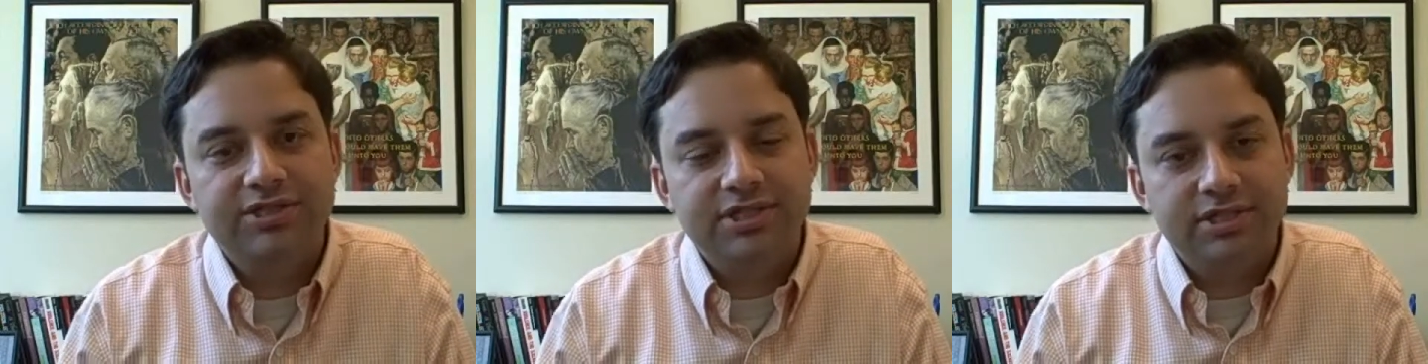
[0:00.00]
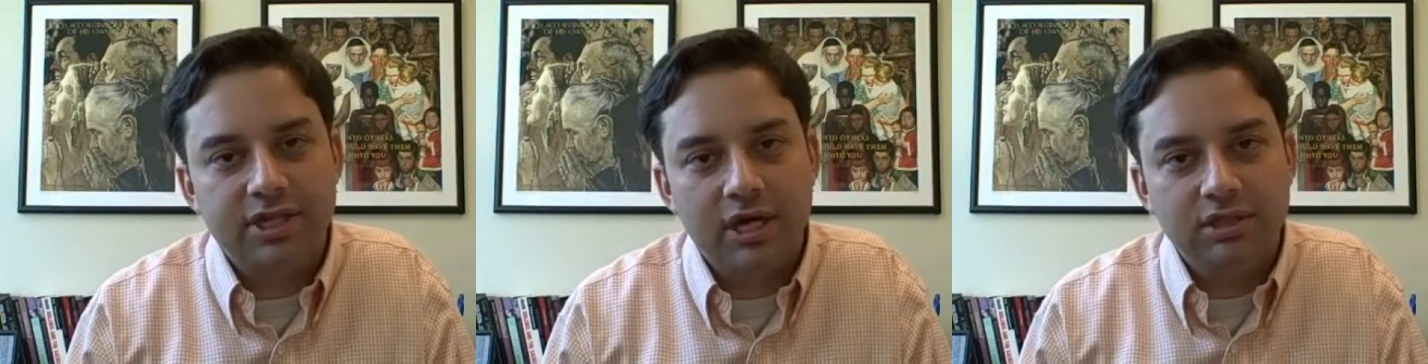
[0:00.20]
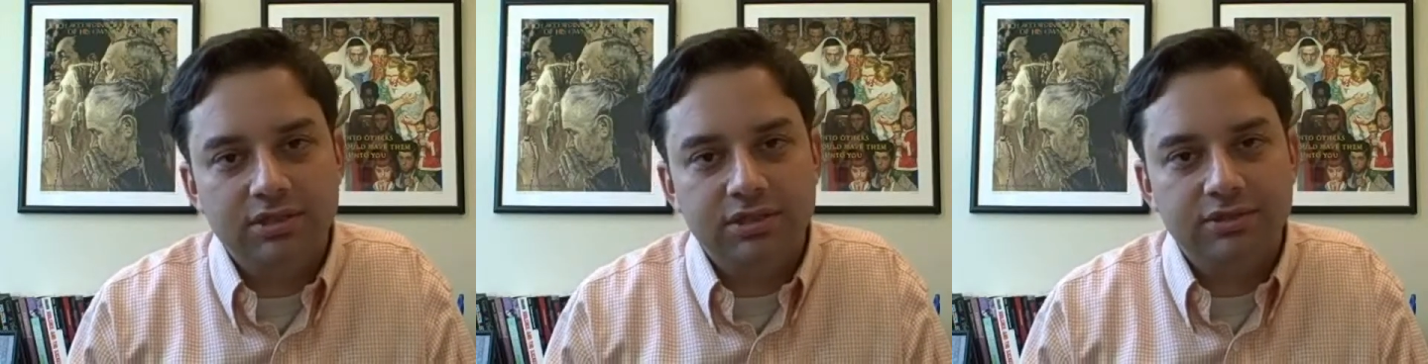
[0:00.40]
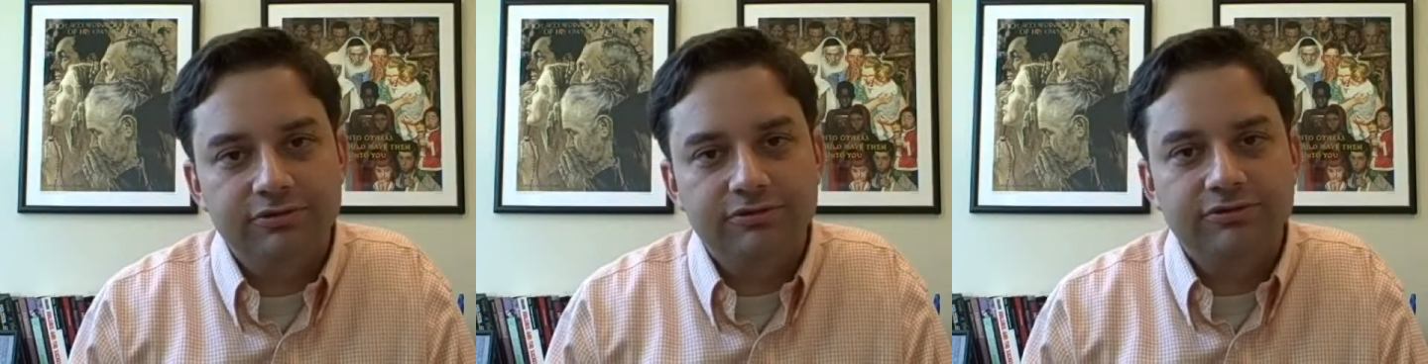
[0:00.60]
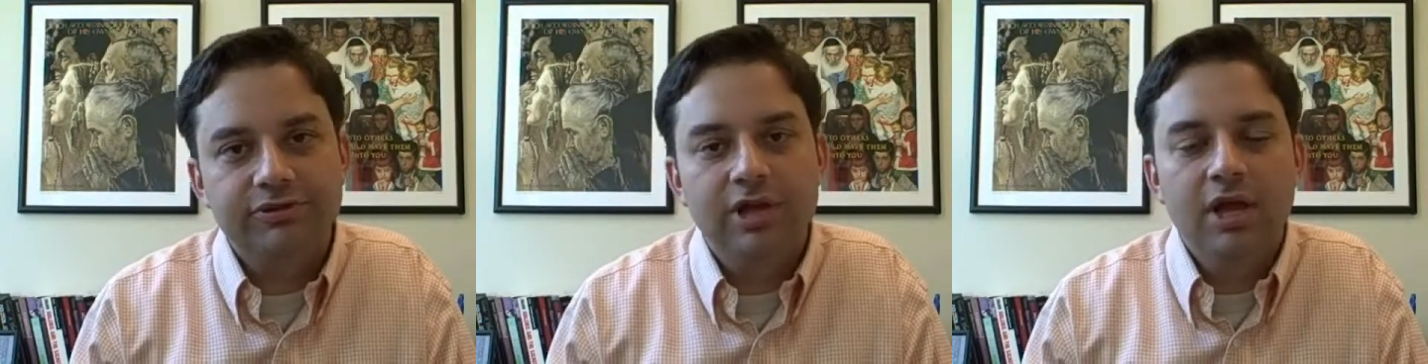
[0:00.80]

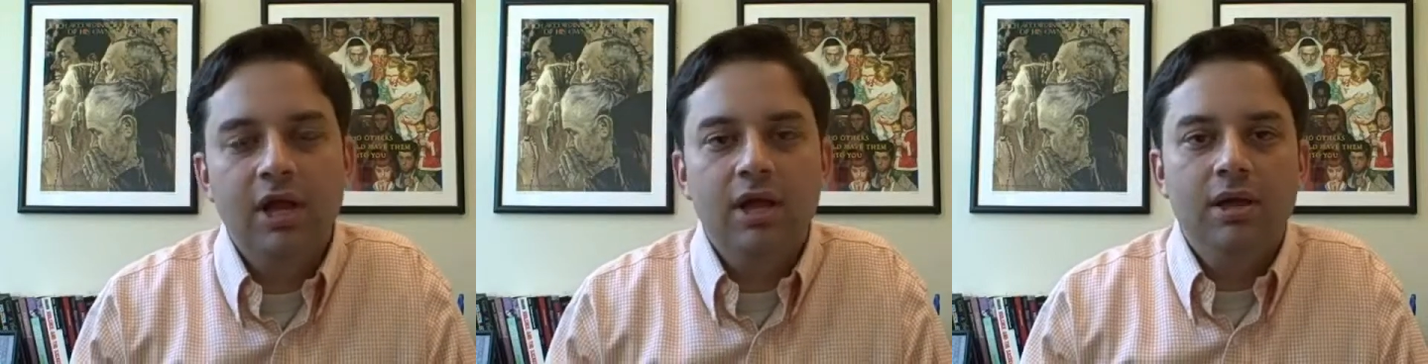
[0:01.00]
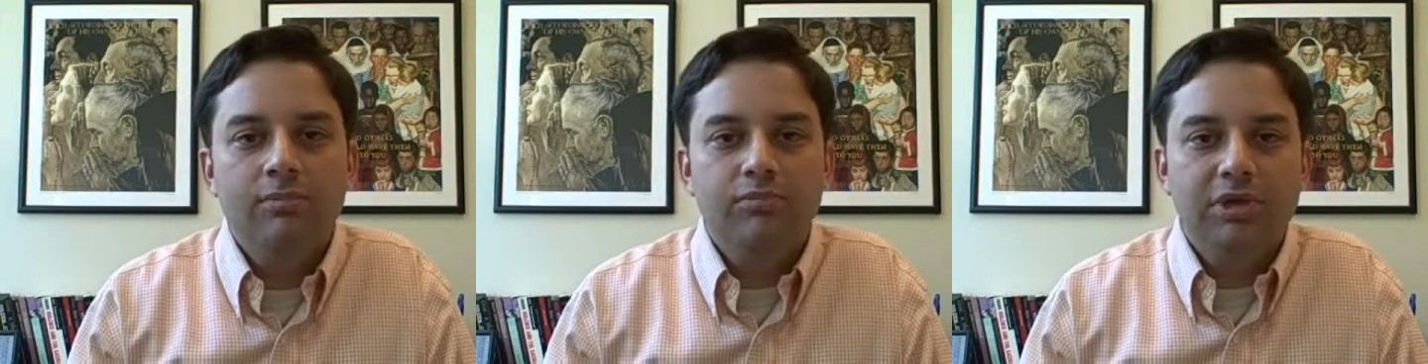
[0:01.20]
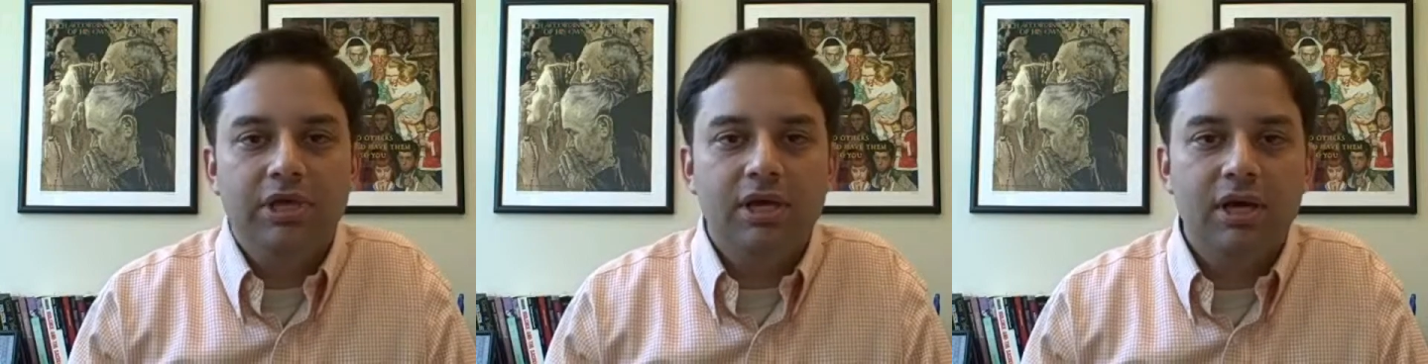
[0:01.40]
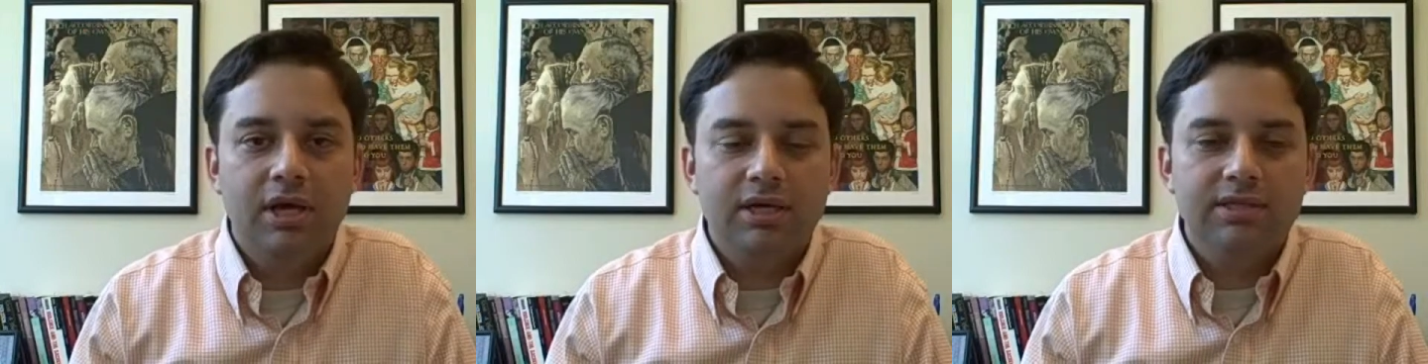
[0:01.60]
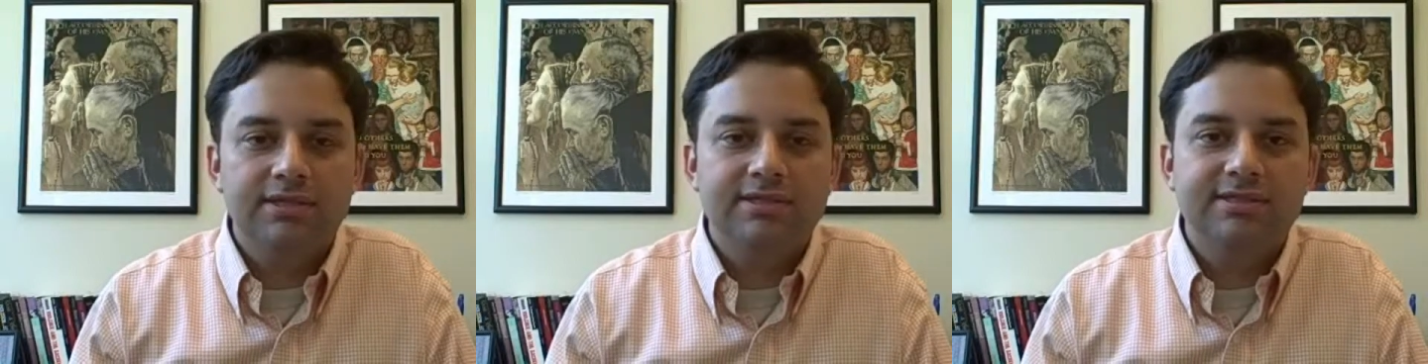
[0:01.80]
seductive
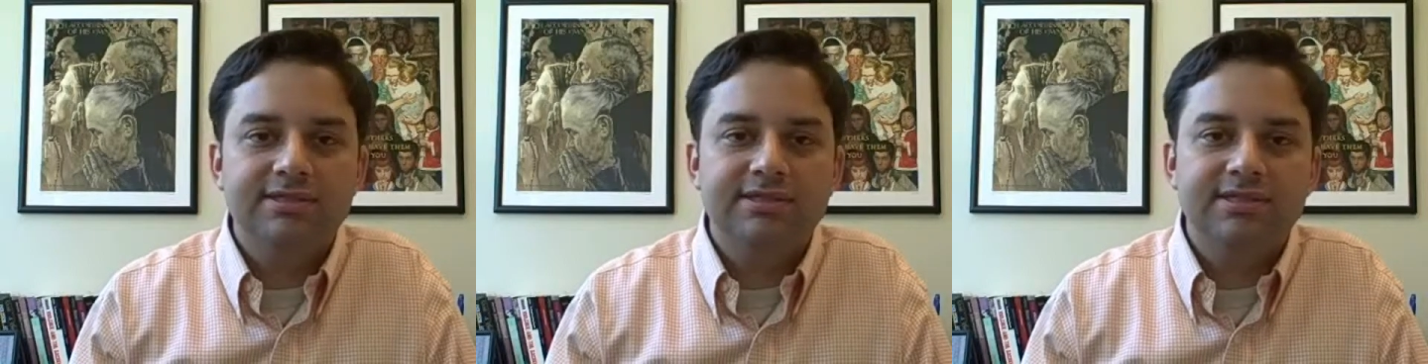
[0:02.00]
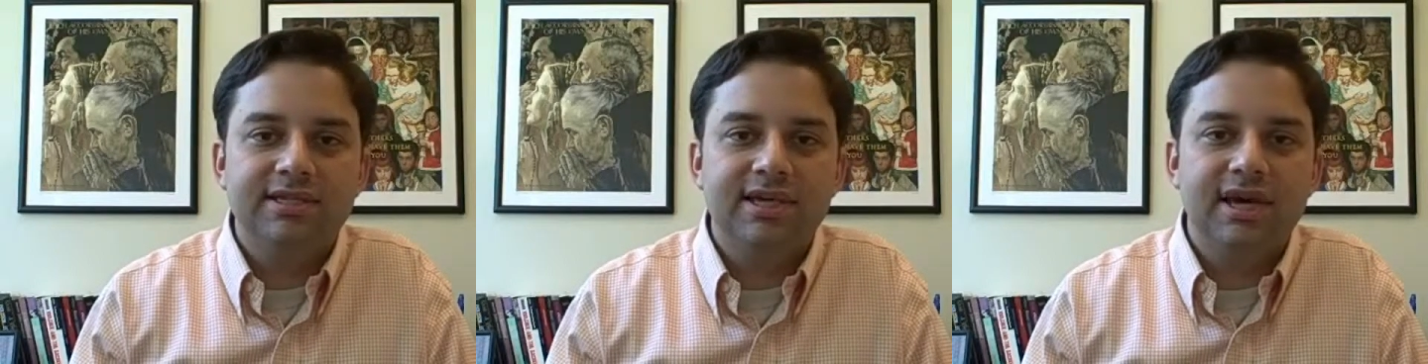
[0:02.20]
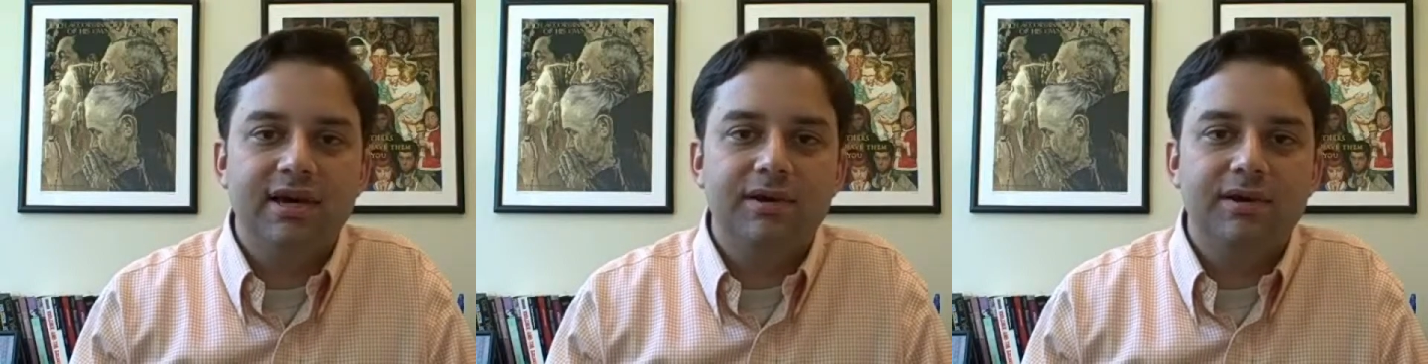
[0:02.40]
because